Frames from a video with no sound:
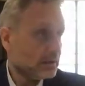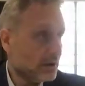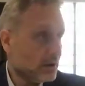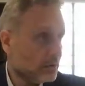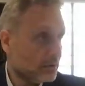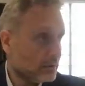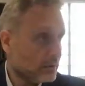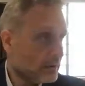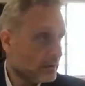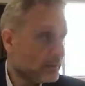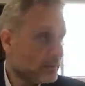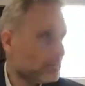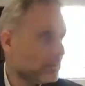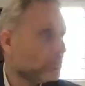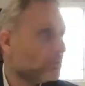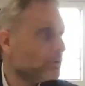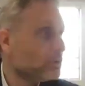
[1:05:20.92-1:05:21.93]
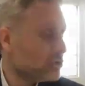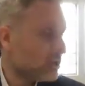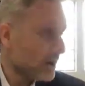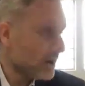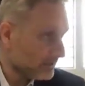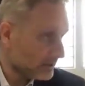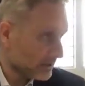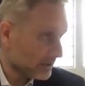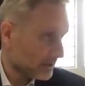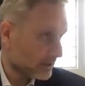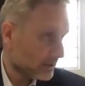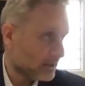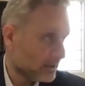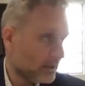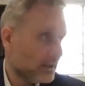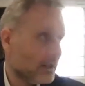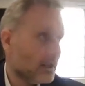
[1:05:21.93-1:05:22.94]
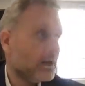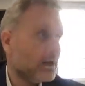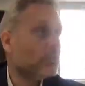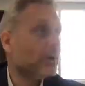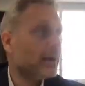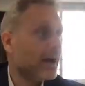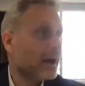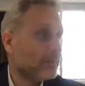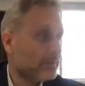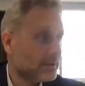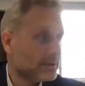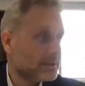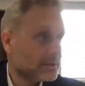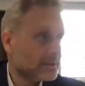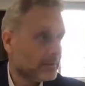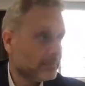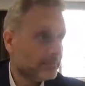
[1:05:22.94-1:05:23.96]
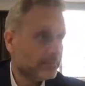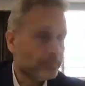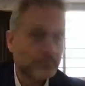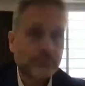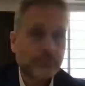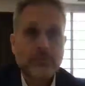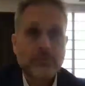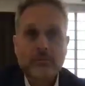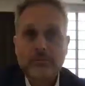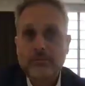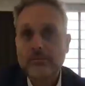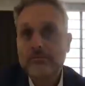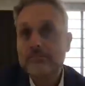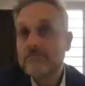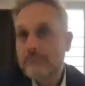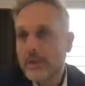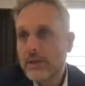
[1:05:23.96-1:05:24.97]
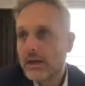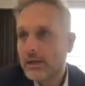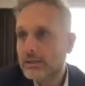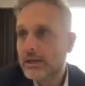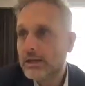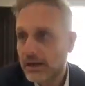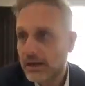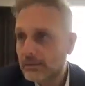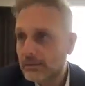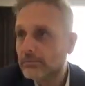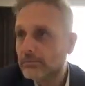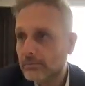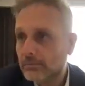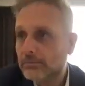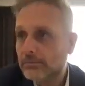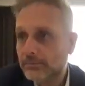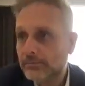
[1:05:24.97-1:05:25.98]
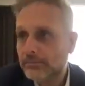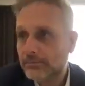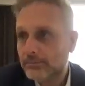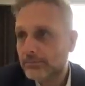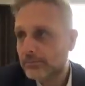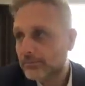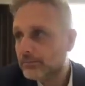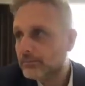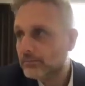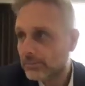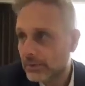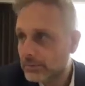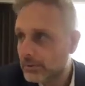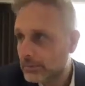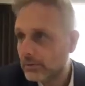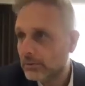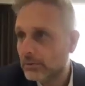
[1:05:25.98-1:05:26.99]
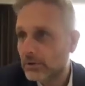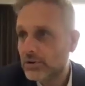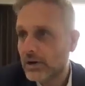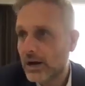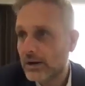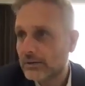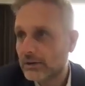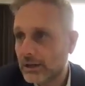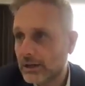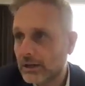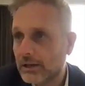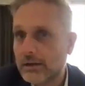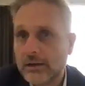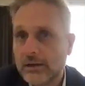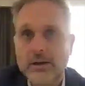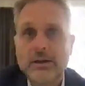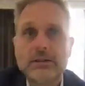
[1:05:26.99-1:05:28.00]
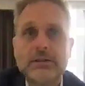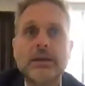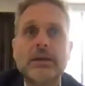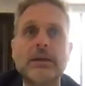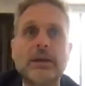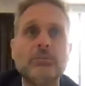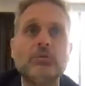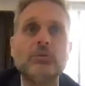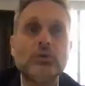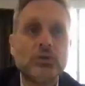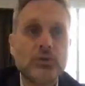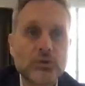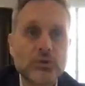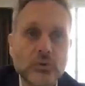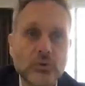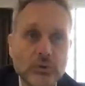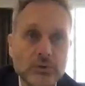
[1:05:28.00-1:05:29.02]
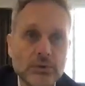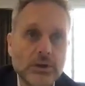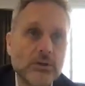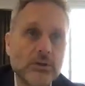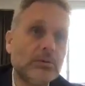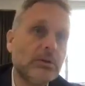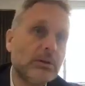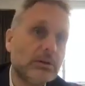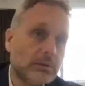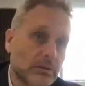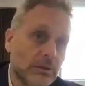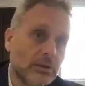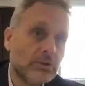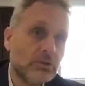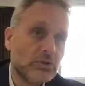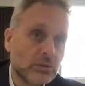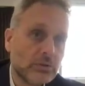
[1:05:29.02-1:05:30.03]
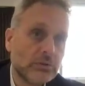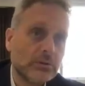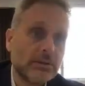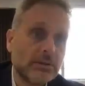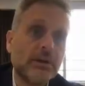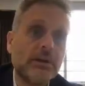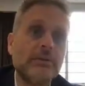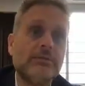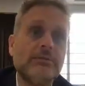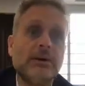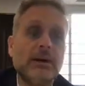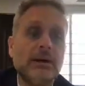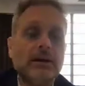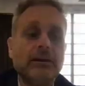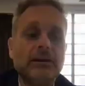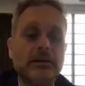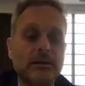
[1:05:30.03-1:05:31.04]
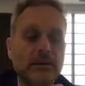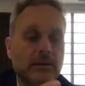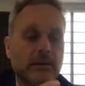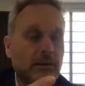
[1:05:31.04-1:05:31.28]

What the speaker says: No, people were traveling. And what happens? They came, when people were traveling, they came to the shul. They knew that in shul, they're going to find